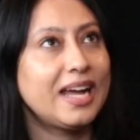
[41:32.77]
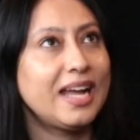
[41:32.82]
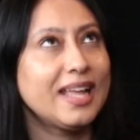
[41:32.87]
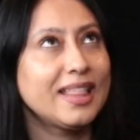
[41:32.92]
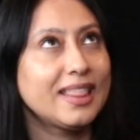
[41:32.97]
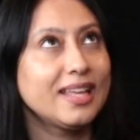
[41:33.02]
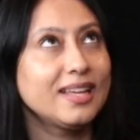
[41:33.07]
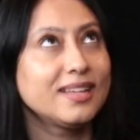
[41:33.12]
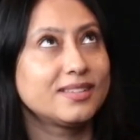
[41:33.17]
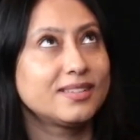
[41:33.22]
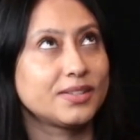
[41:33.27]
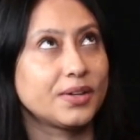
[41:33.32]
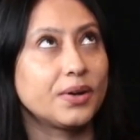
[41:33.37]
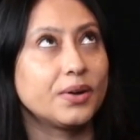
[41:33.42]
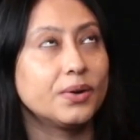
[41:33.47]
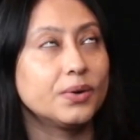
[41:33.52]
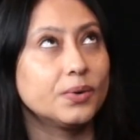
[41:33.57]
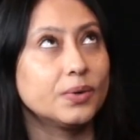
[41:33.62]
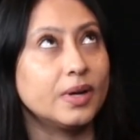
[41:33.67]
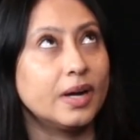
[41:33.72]
I think
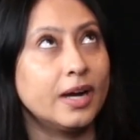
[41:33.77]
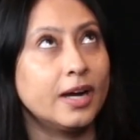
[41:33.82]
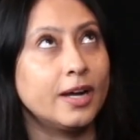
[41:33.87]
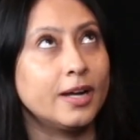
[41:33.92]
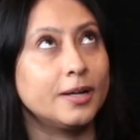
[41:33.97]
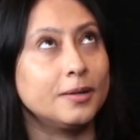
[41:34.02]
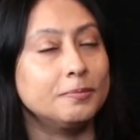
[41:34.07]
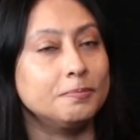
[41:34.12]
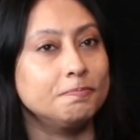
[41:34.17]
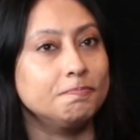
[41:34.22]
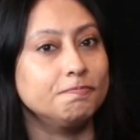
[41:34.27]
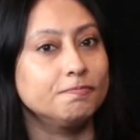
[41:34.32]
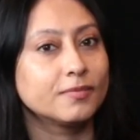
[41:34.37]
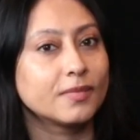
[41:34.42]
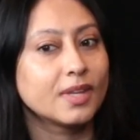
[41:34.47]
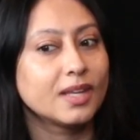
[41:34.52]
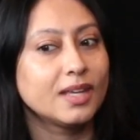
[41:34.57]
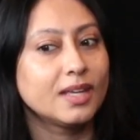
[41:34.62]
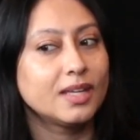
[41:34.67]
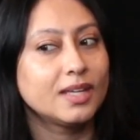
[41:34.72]
so.
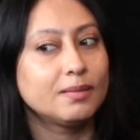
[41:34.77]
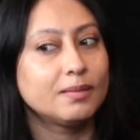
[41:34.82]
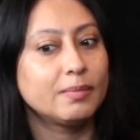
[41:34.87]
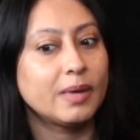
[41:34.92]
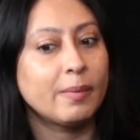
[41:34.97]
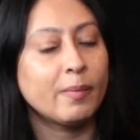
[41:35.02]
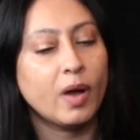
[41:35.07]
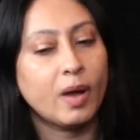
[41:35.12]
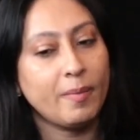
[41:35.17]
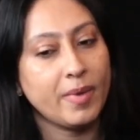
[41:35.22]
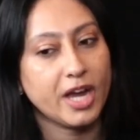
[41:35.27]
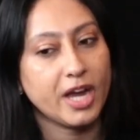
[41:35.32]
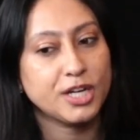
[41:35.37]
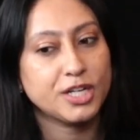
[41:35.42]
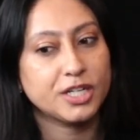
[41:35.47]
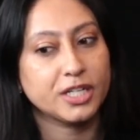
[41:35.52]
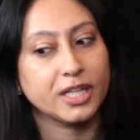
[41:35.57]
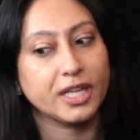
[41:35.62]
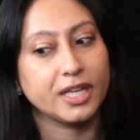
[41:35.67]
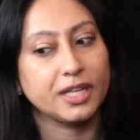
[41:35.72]
My mom
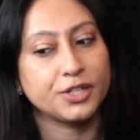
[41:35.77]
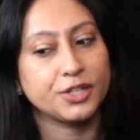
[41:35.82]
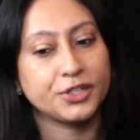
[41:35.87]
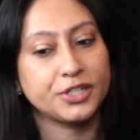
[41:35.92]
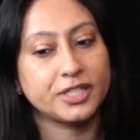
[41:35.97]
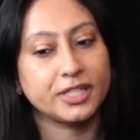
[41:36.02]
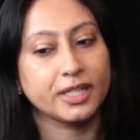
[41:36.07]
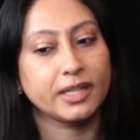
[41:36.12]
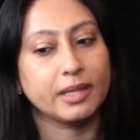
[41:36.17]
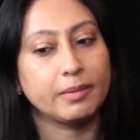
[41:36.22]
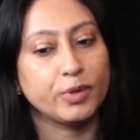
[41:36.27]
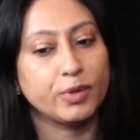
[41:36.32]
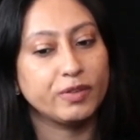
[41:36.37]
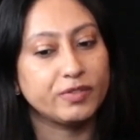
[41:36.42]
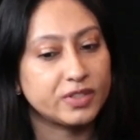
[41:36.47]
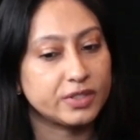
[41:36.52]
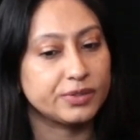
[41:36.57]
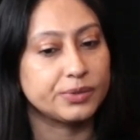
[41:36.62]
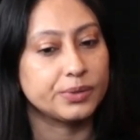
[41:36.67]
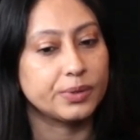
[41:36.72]
actually, interestingly, moved
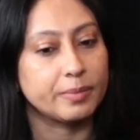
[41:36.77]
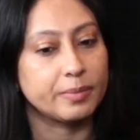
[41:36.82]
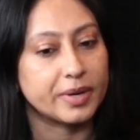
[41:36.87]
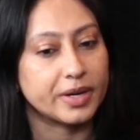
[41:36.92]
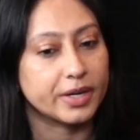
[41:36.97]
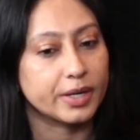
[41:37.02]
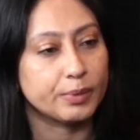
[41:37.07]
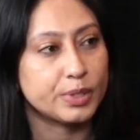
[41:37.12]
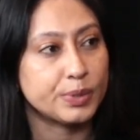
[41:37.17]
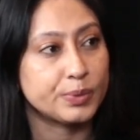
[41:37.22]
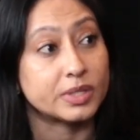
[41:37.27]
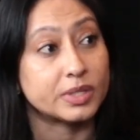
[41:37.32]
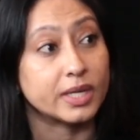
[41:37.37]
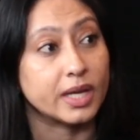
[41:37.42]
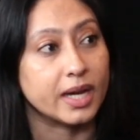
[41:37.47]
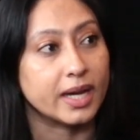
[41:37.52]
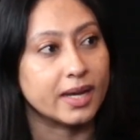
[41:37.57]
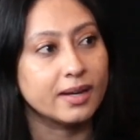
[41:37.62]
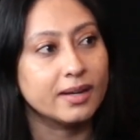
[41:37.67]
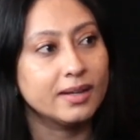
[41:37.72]
to America when she was 9.